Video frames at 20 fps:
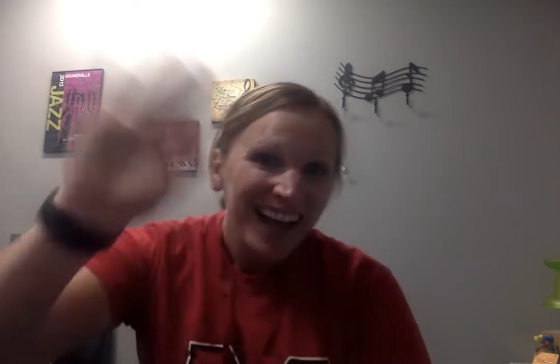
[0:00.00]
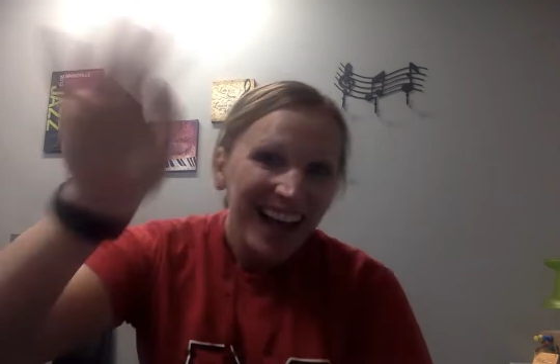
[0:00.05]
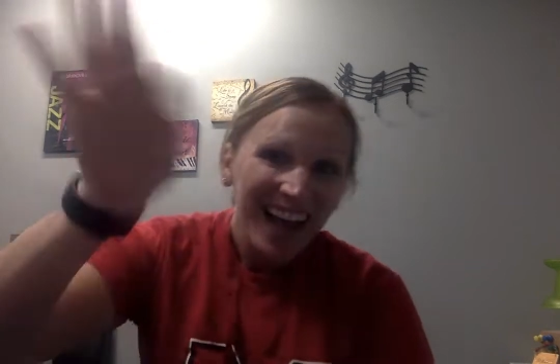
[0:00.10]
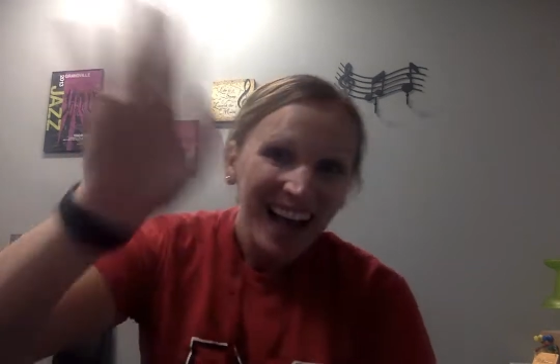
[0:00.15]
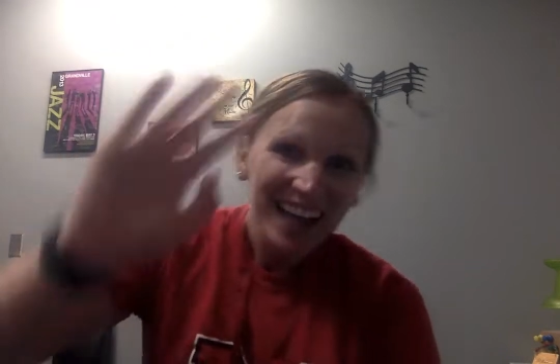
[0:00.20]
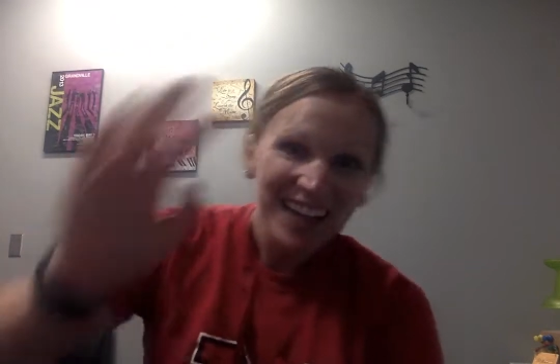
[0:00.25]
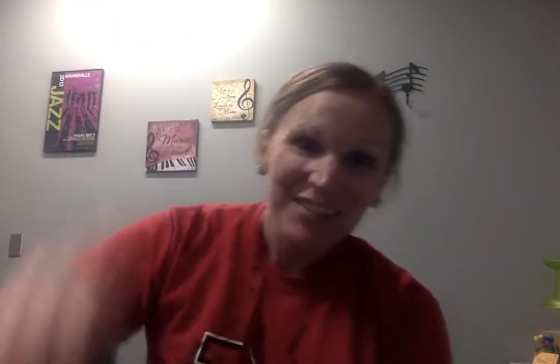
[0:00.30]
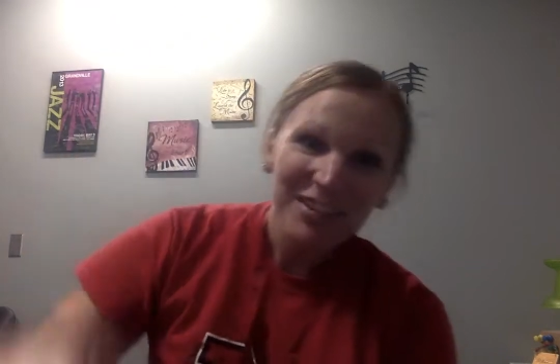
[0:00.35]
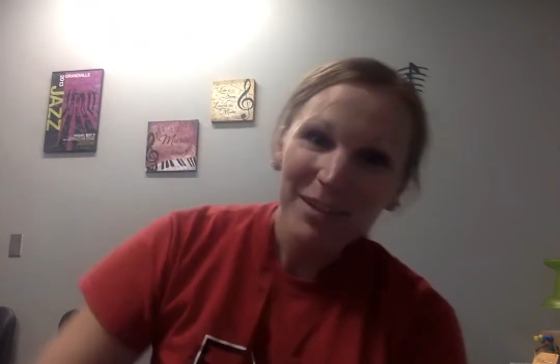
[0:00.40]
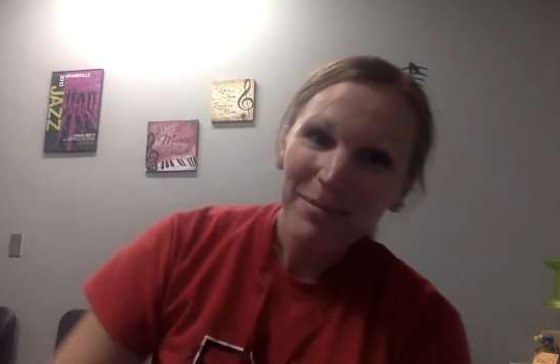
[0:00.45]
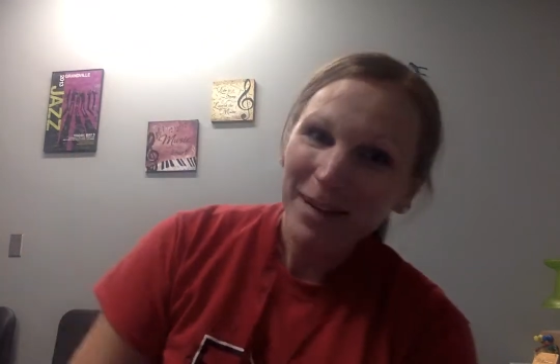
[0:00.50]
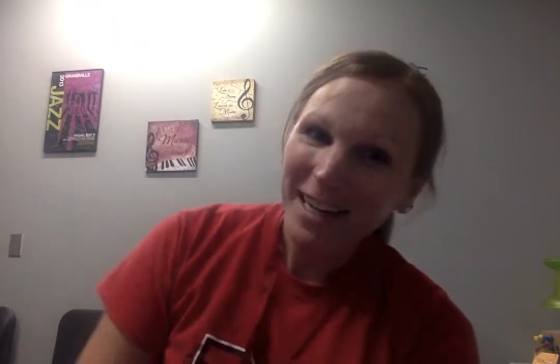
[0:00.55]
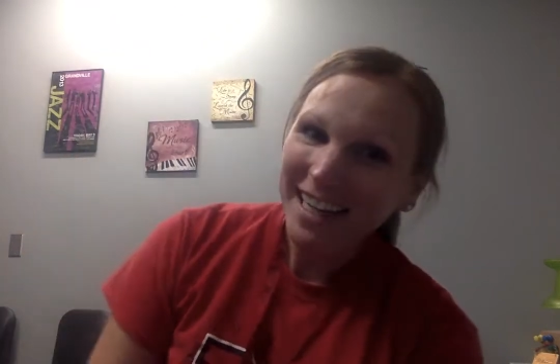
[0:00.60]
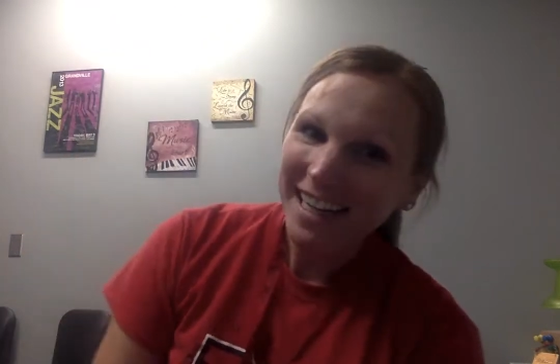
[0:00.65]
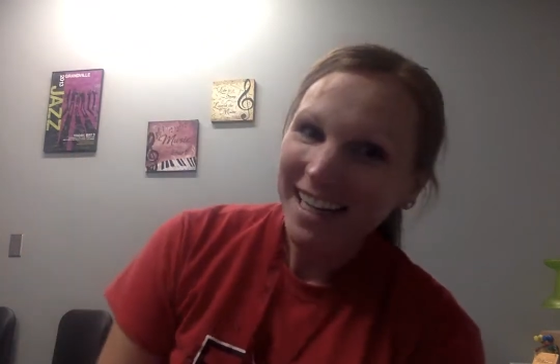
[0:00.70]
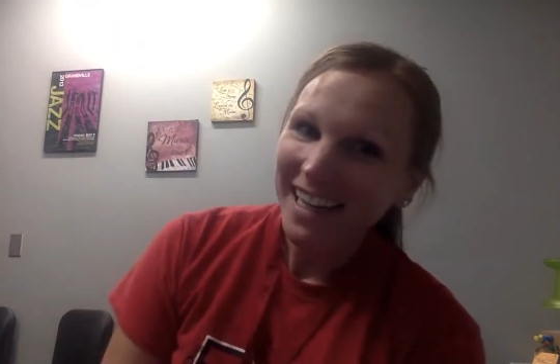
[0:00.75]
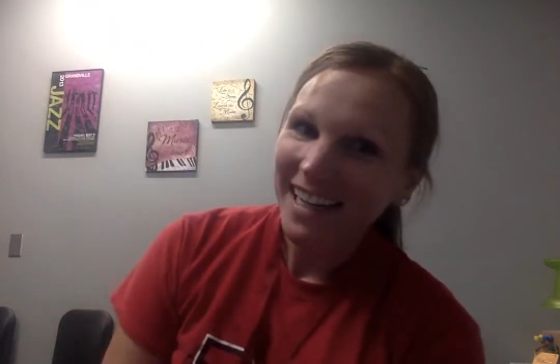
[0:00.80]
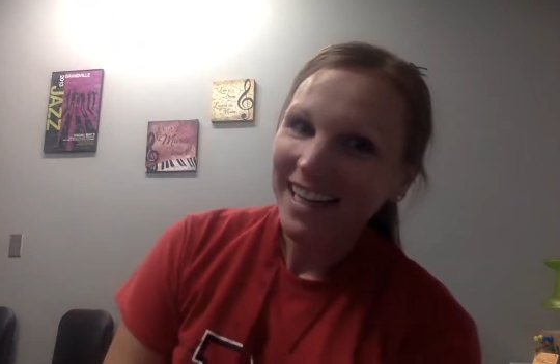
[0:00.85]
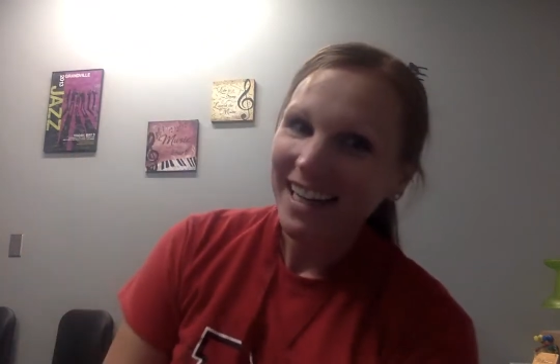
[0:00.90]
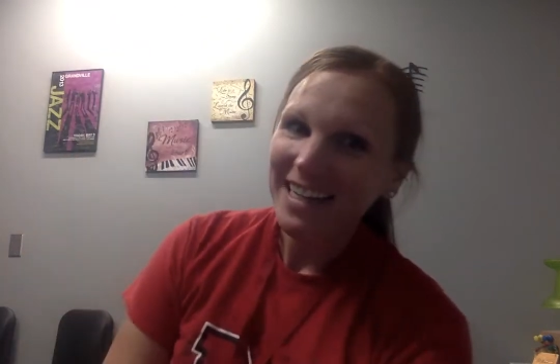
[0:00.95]
Hi
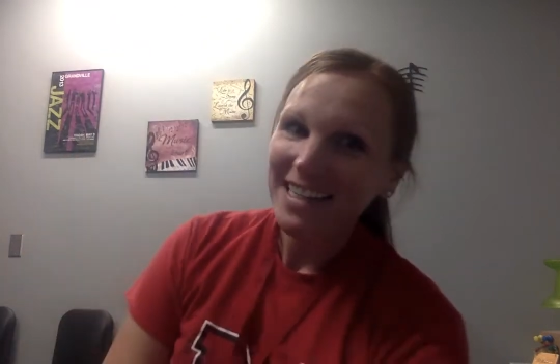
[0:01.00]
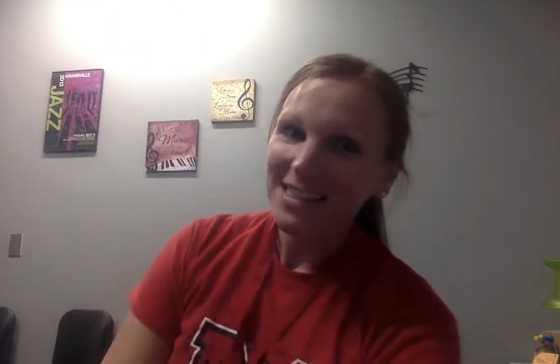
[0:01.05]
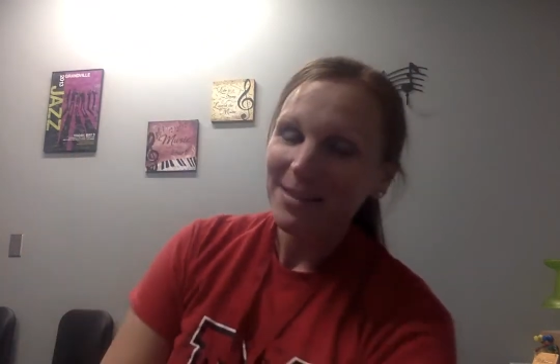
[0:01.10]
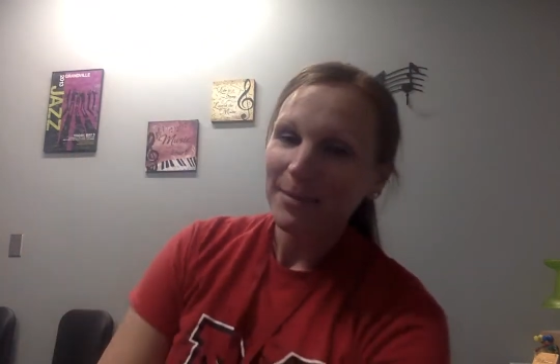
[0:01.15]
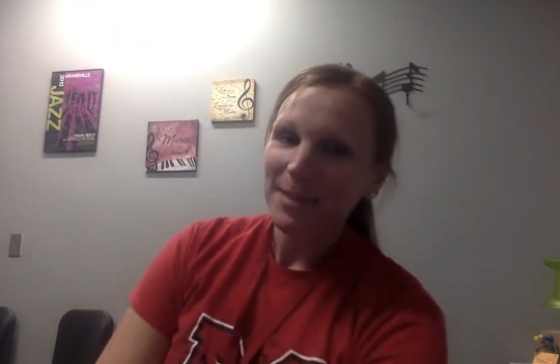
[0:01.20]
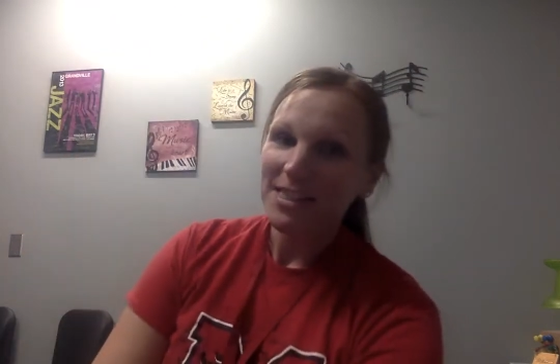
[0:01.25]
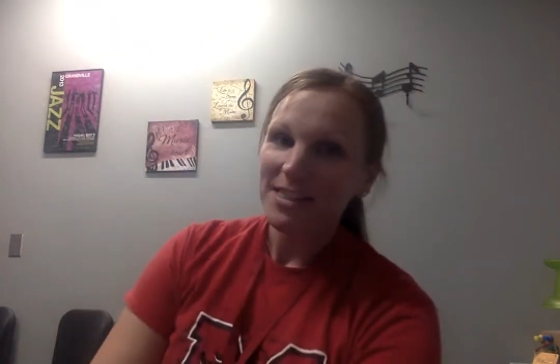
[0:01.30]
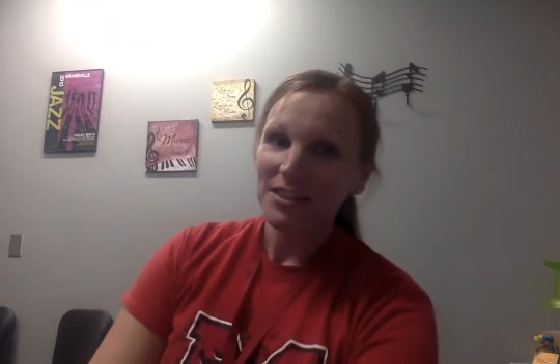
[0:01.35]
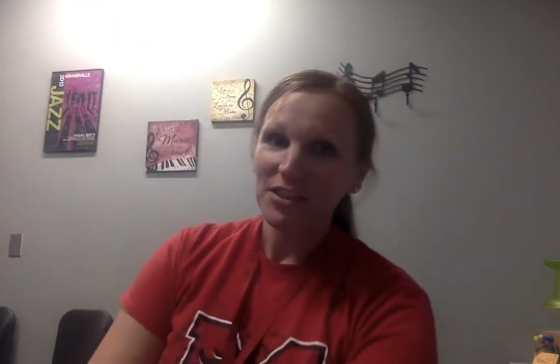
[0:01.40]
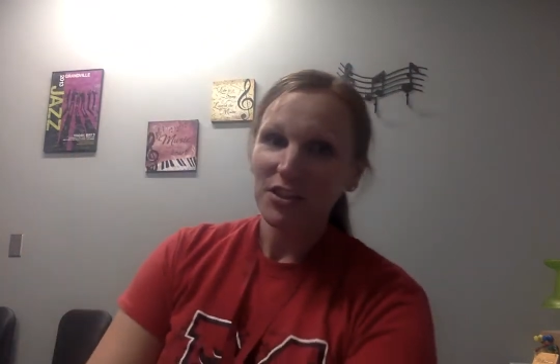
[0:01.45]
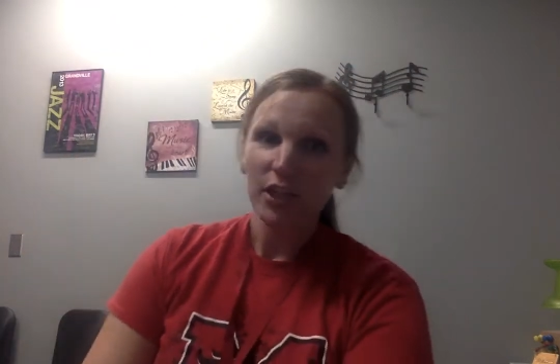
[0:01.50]
everybody, it's Mrs.